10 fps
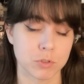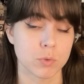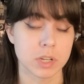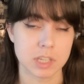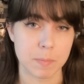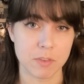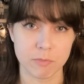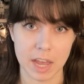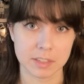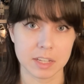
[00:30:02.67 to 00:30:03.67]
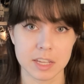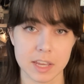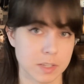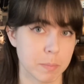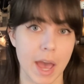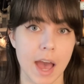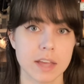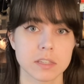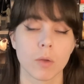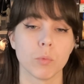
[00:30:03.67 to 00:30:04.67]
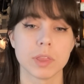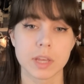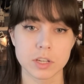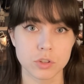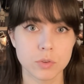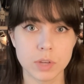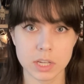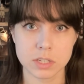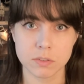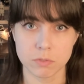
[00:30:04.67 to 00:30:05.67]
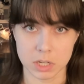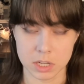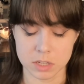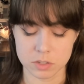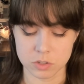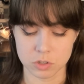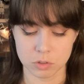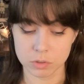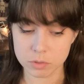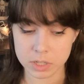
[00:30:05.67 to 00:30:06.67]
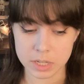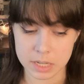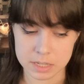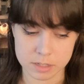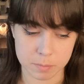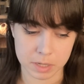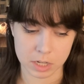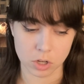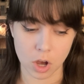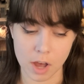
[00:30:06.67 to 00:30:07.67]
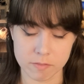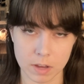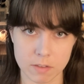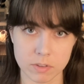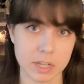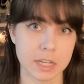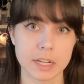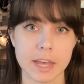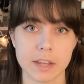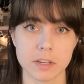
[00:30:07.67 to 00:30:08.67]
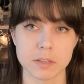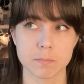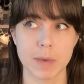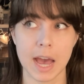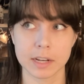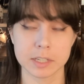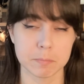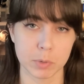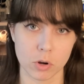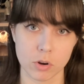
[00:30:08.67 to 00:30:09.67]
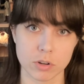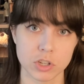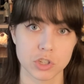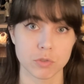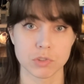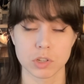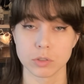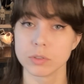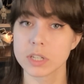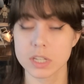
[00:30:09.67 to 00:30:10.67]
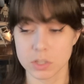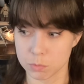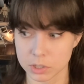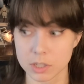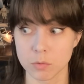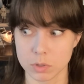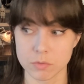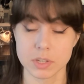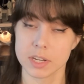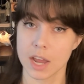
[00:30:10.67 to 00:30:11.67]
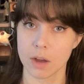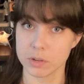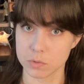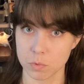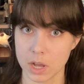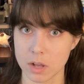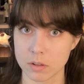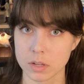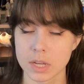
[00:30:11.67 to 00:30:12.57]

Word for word: to accept the fact that he has passed. When they do get to Vidian, Zaluna ends up getting caught by Vidian and is badly burned. So Zaluna is really wounded now as well.